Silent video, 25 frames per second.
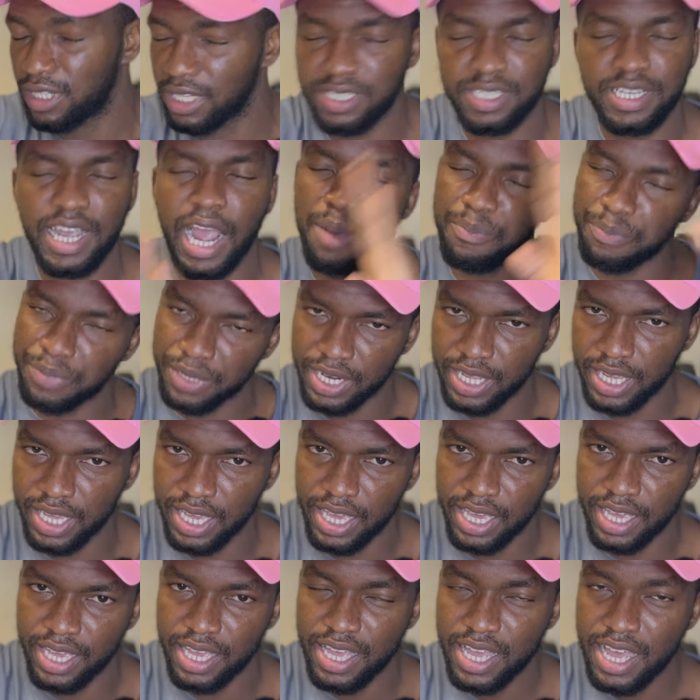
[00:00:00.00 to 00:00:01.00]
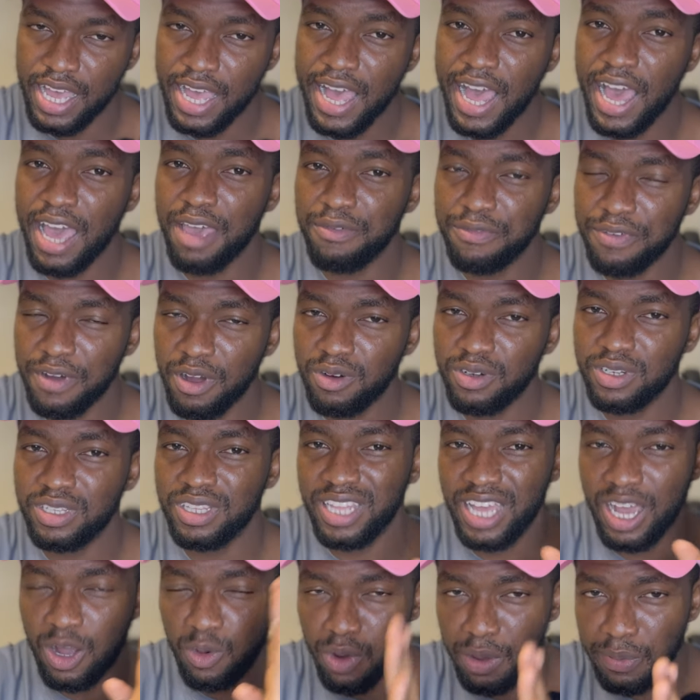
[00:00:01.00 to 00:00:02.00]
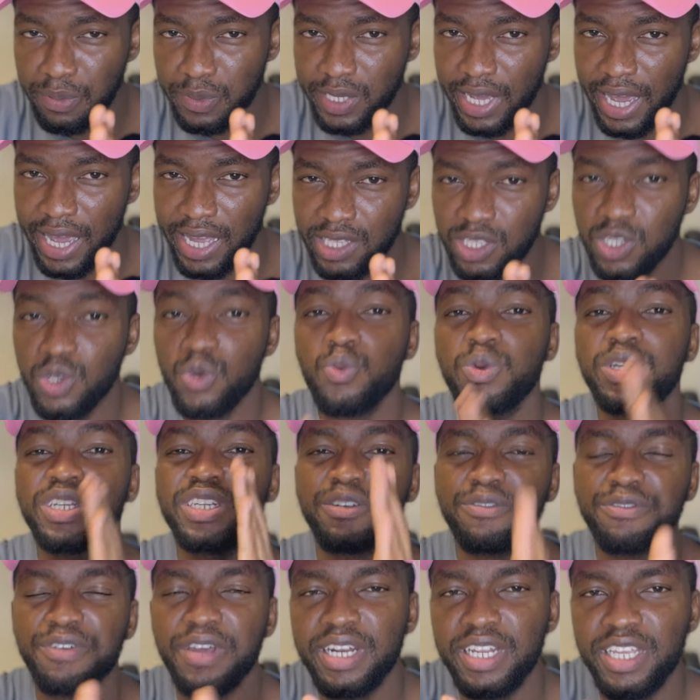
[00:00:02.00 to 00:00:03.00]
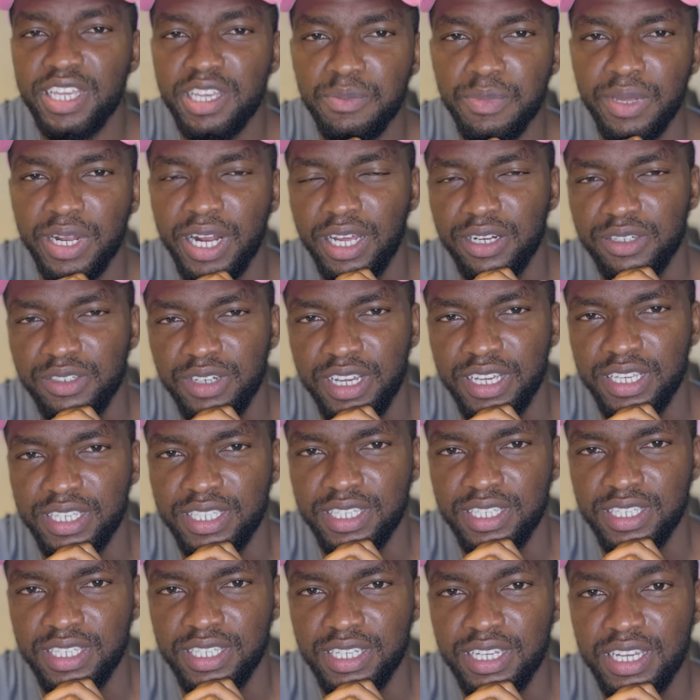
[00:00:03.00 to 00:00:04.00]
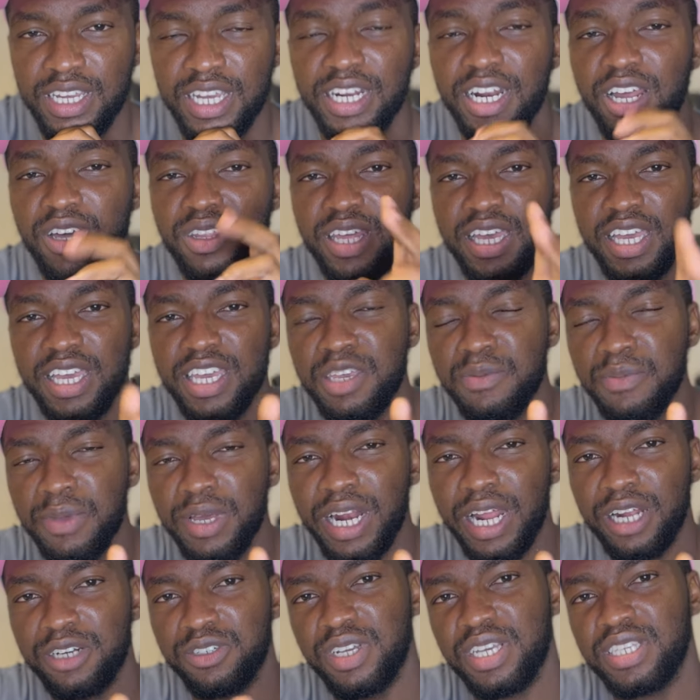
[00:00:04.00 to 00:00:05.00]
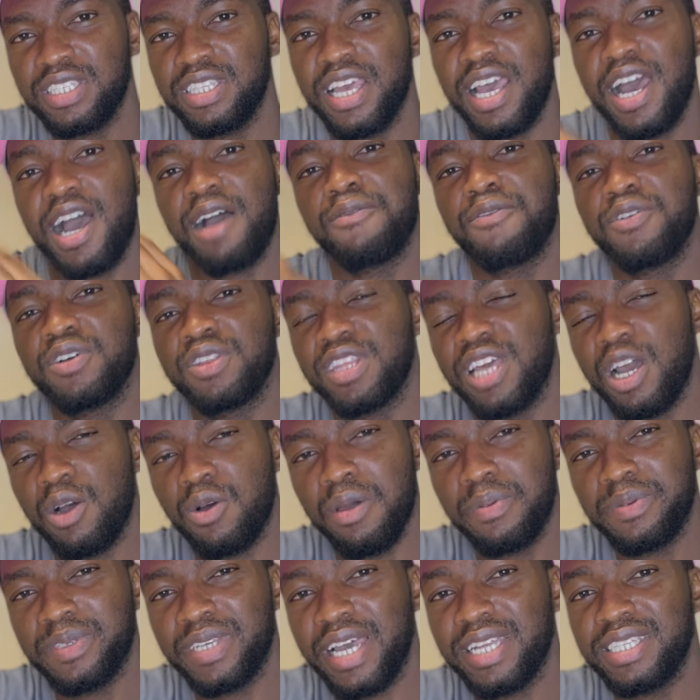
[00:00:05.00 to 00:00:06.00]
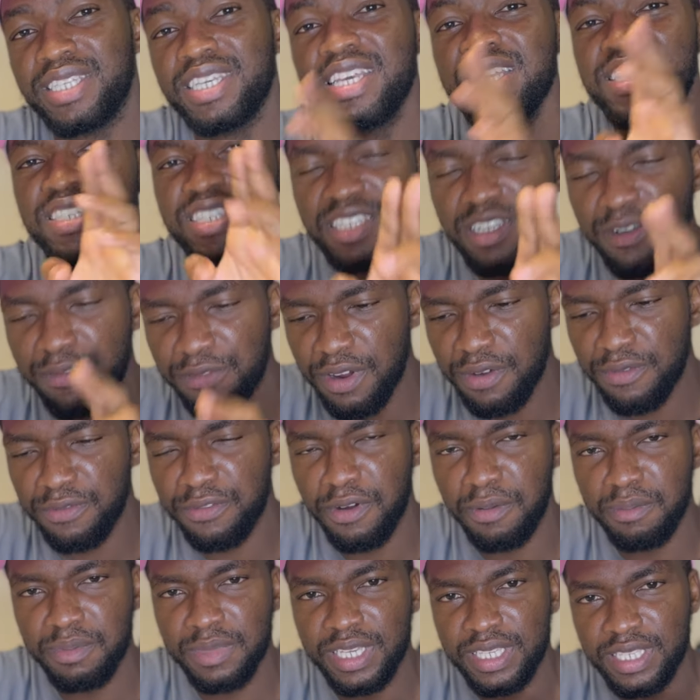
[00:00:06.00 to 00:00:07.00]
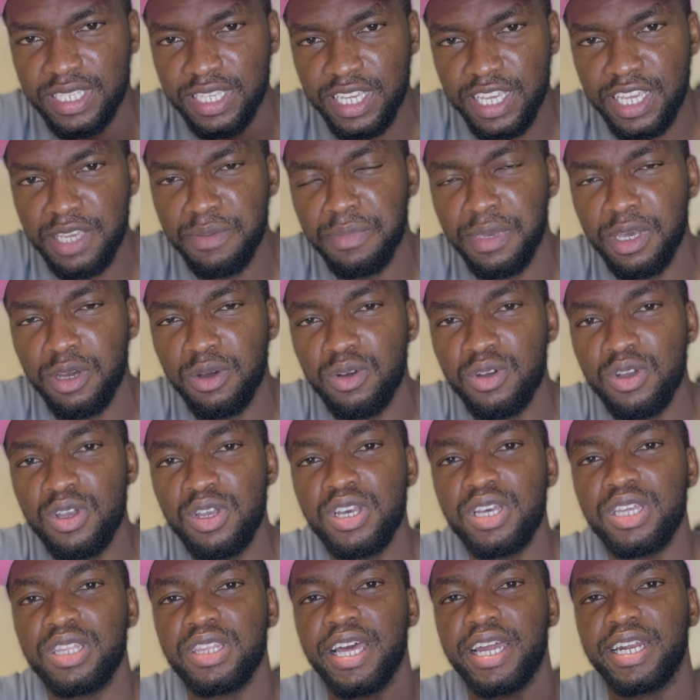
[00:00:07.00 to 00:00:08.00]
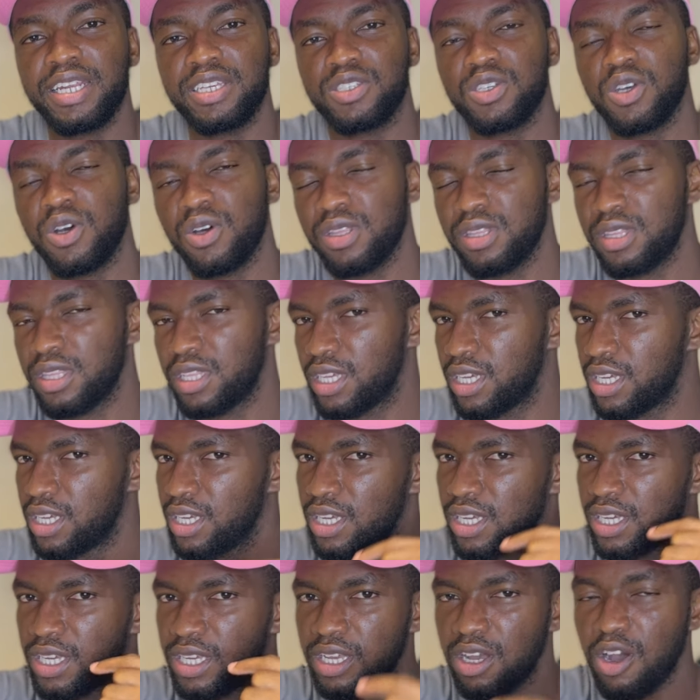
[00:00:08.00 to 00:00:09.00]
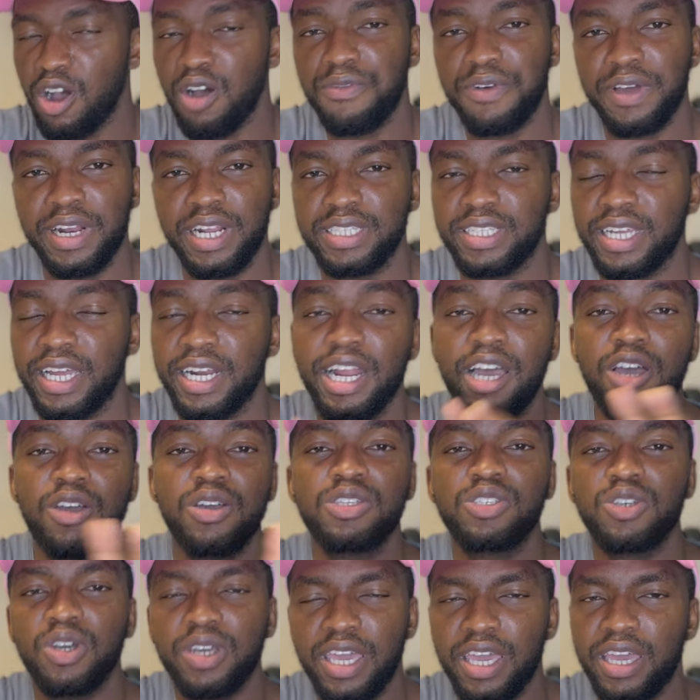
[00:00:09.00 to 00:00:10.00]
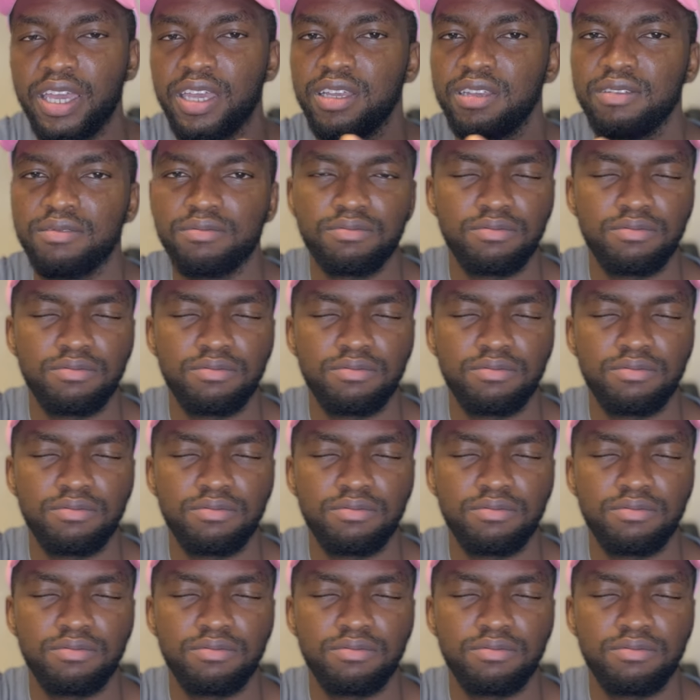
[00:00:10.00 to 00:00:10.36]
Company A. I found their website with different email address. Now the email address they have on their website is different from this email that is on the offer letter. Now it's okay.